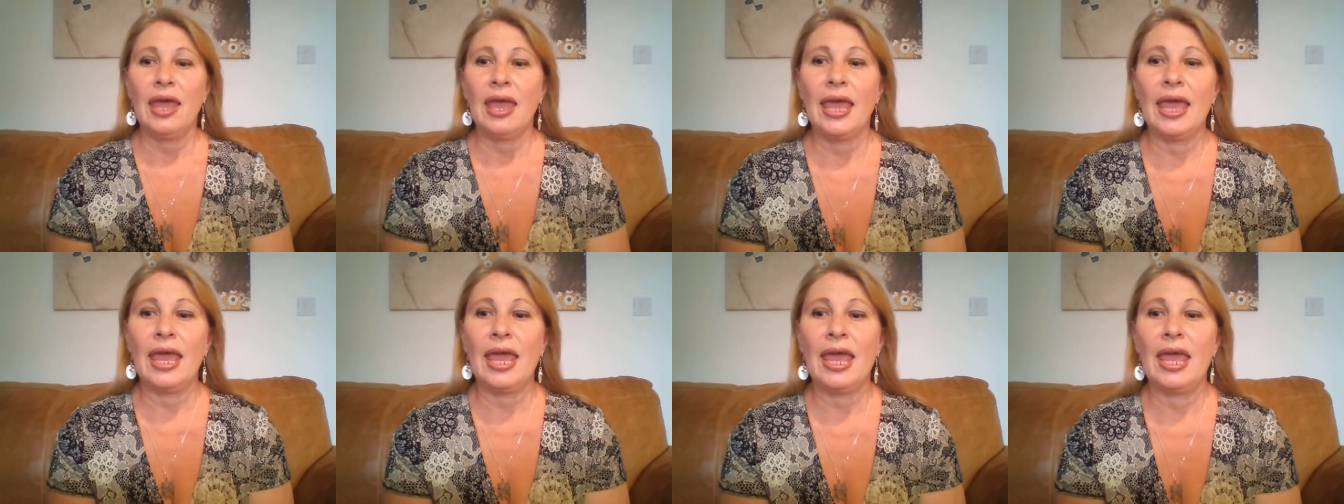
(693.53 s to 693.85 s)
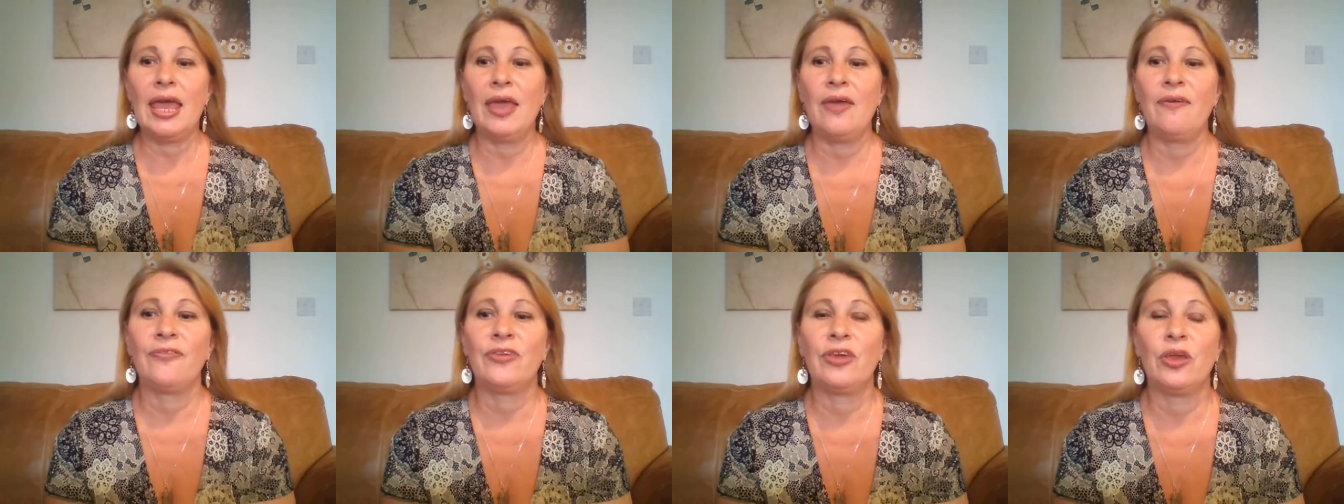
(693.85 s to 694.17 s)

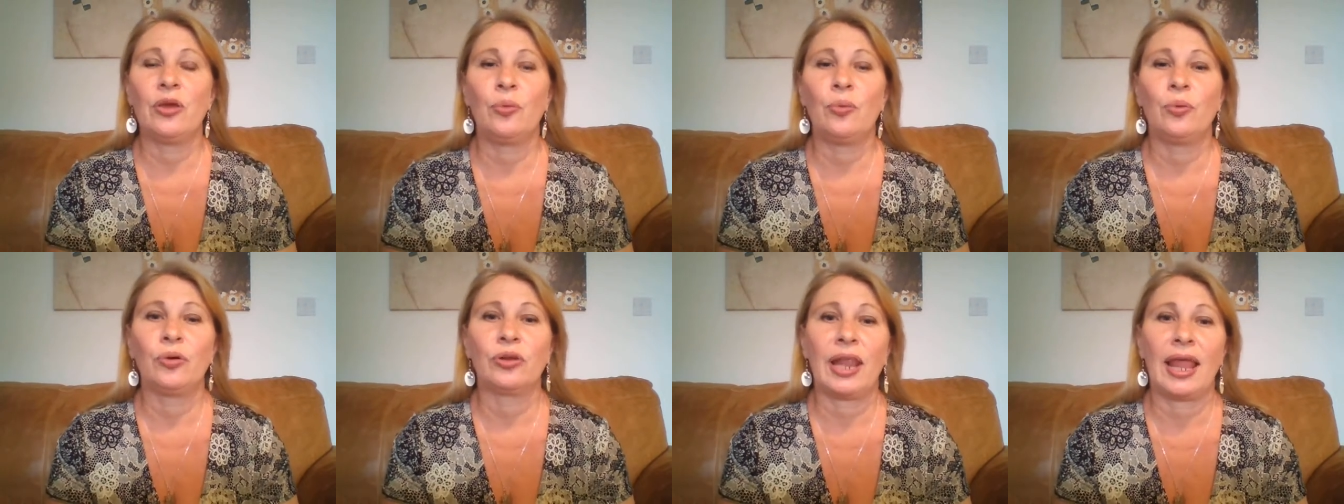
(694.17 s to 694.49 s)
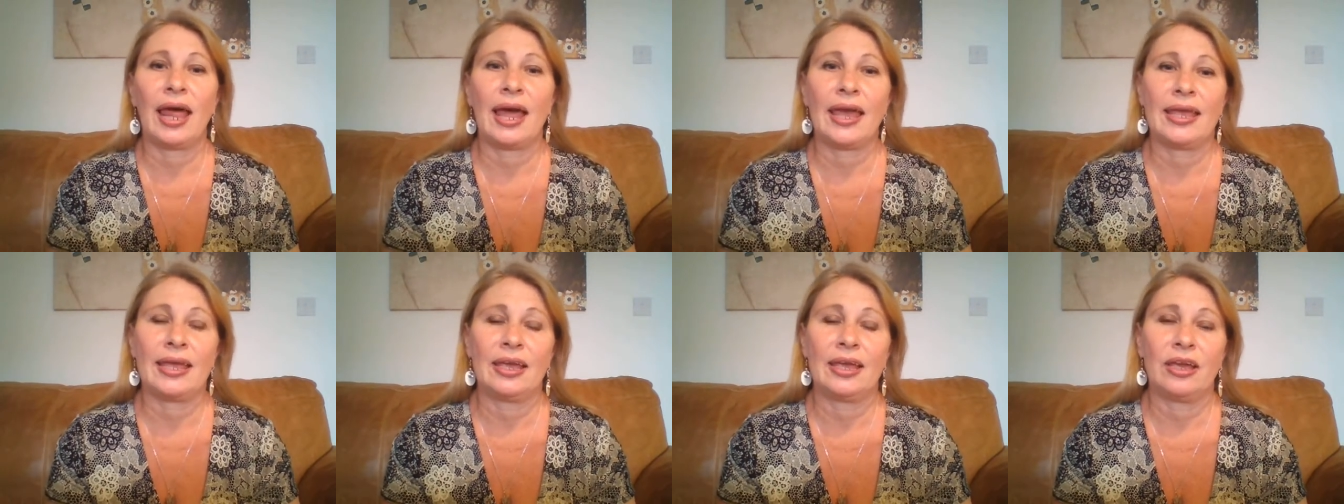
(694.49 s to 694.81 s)
if you would
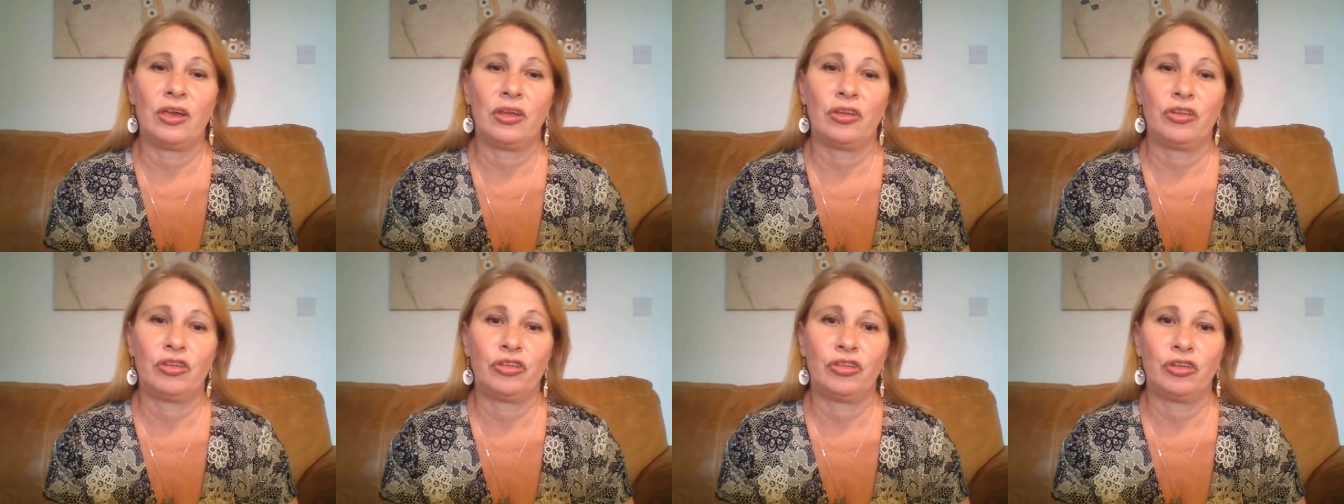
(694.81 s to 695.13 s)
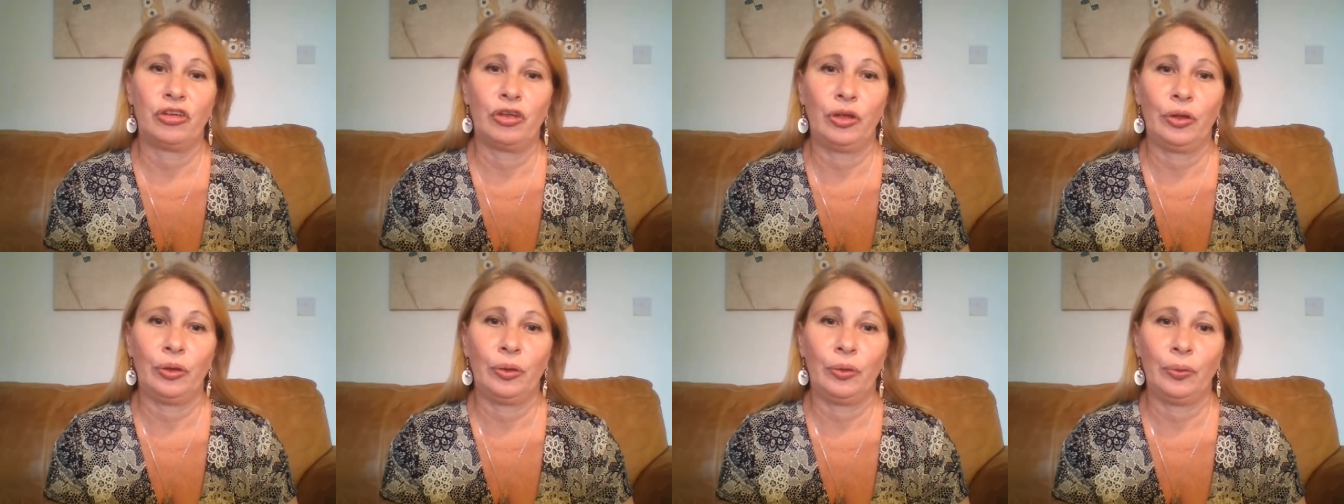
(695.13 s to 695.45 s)
like
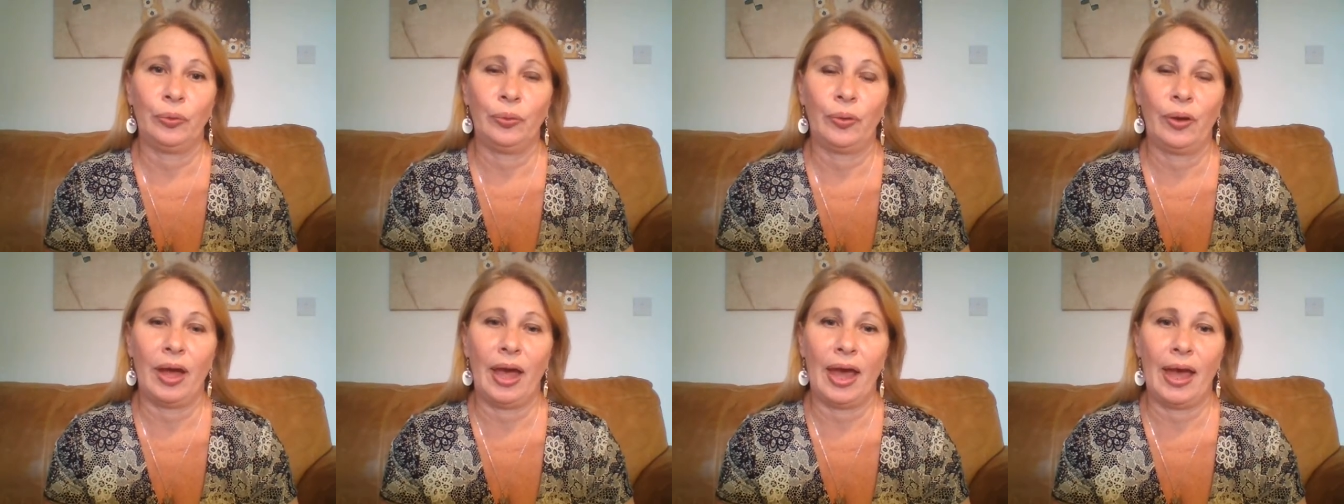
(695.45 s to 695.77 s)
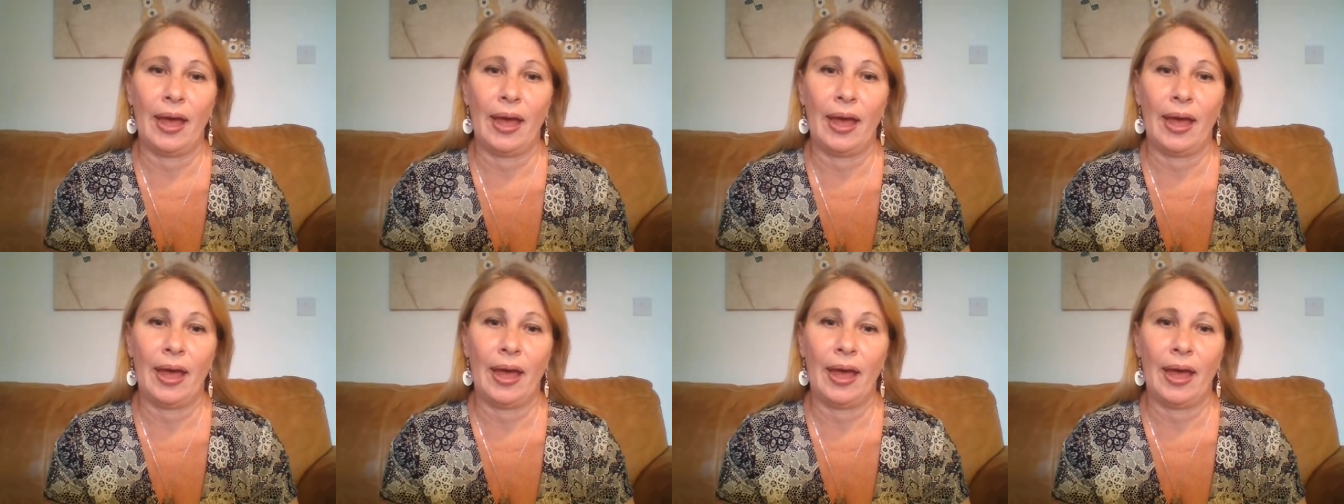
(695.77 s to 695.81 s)
to